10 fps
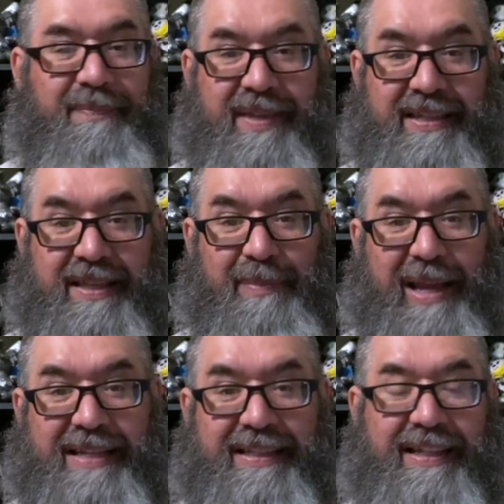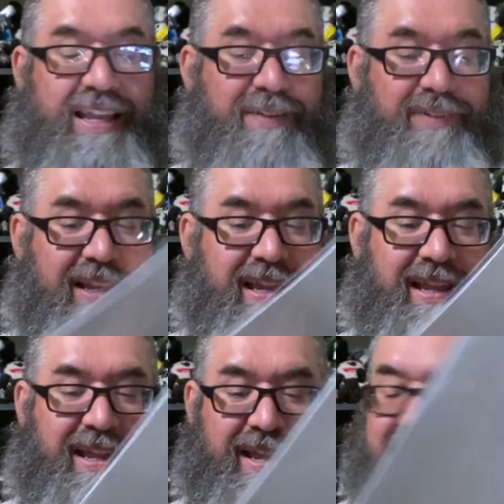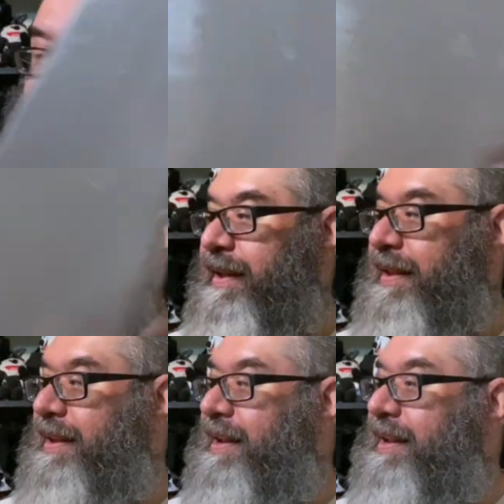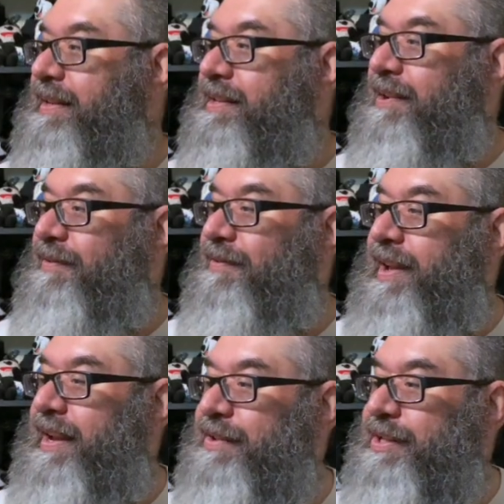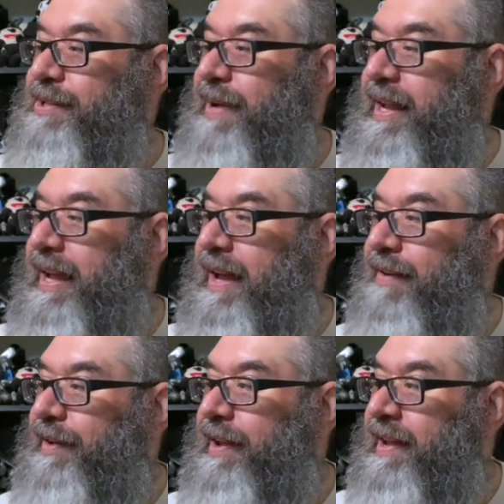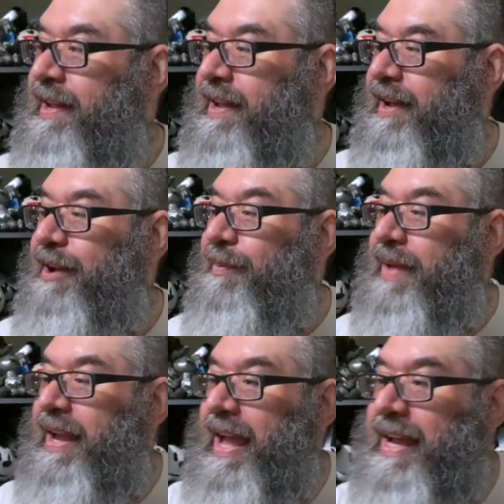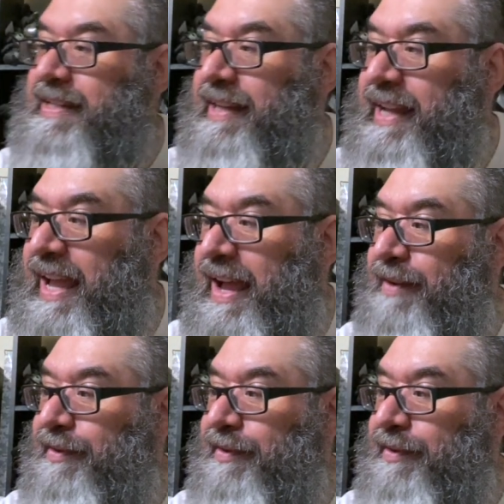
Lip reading: it's in the plastic, thankfully. So what else do I have? Oh, I actually have